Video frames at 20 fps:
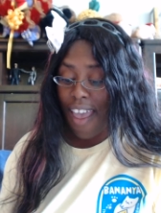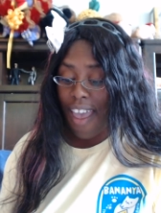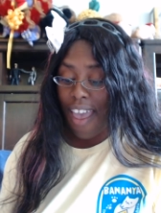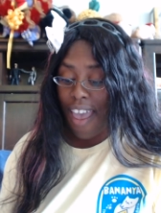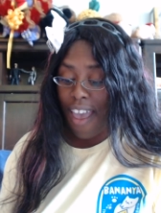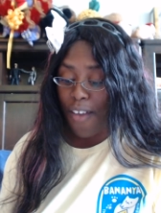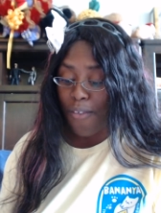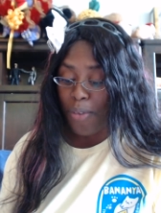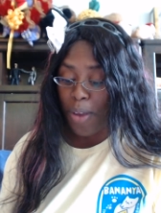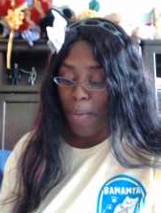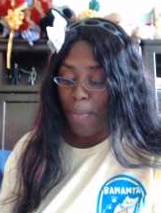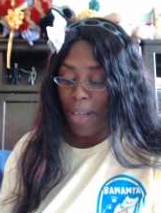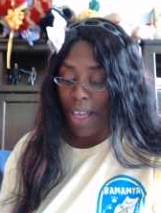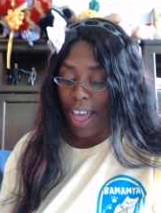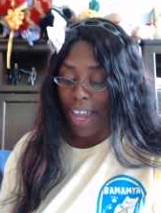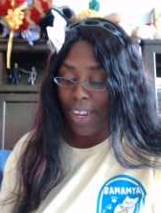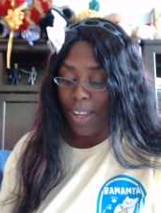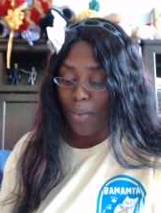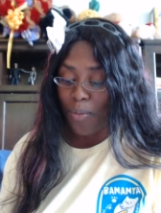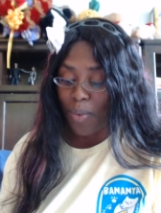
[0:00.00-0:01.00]

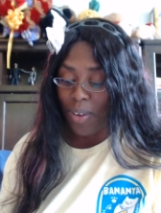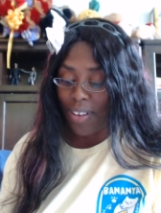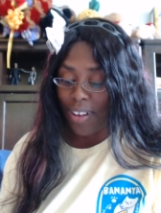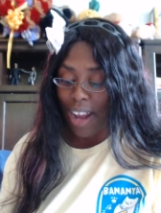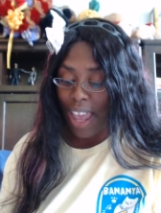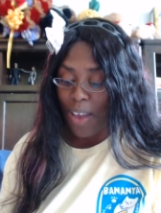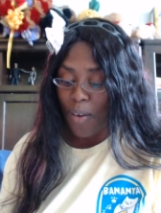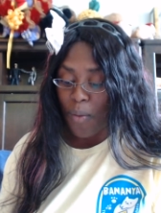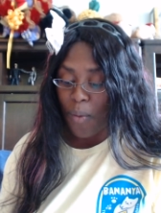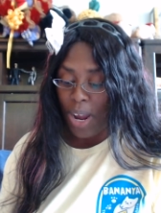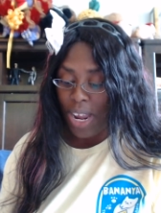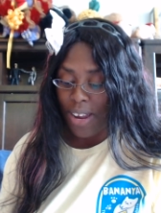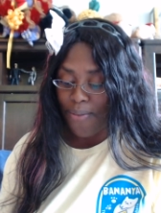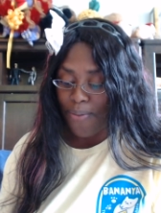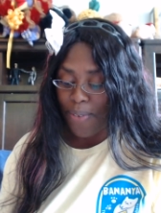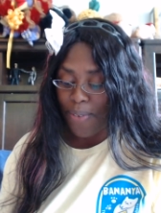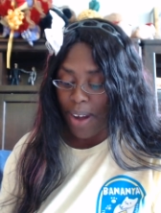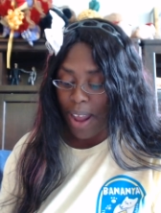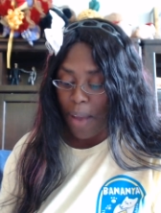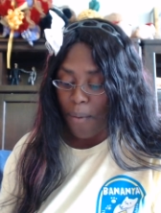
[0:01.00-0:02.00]
everybody was like waiting
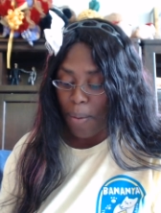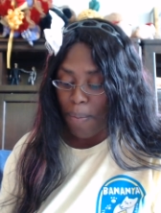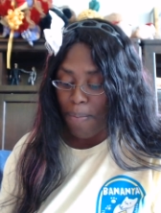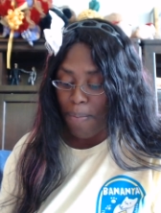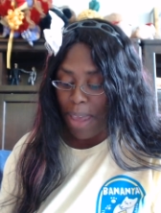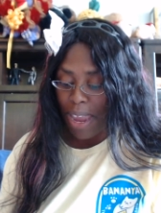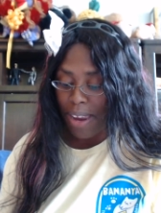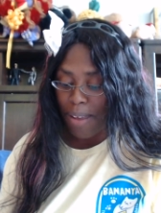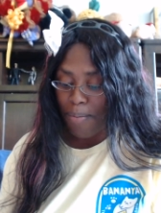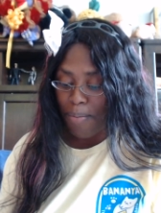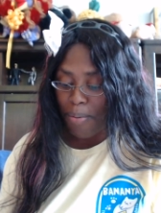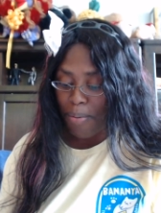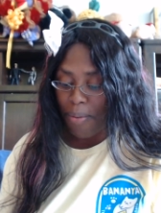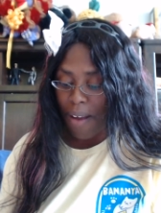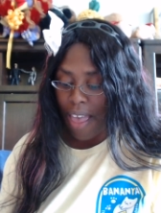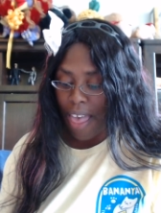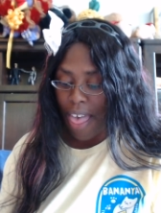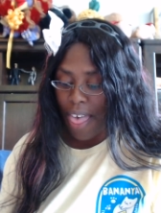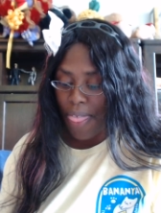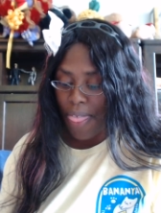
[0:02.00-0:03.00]
for that with bated
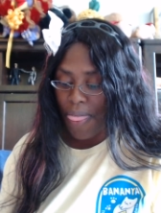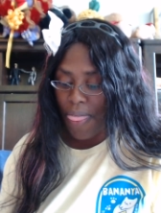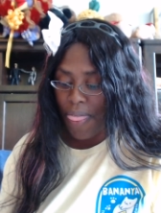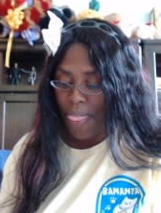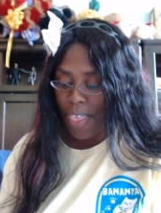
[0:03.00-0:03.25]
breath.